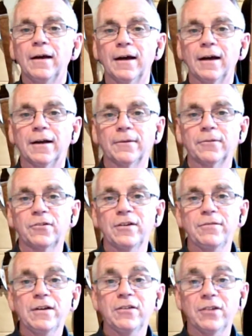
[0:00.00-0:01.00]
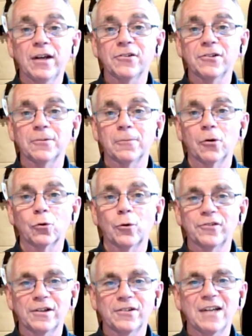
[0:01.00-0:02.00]
TV station, although
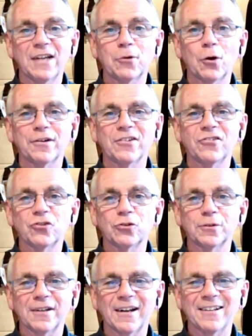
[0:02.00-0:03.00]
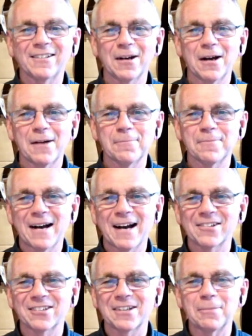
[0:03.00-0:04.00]
as you can see I'm not in the studio tonight, I'm
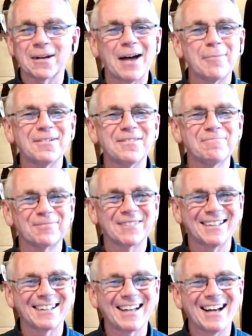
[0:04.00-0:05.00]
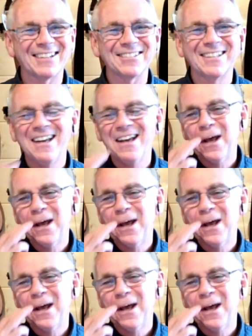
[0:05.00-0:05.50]
actually in my cabin in the garden,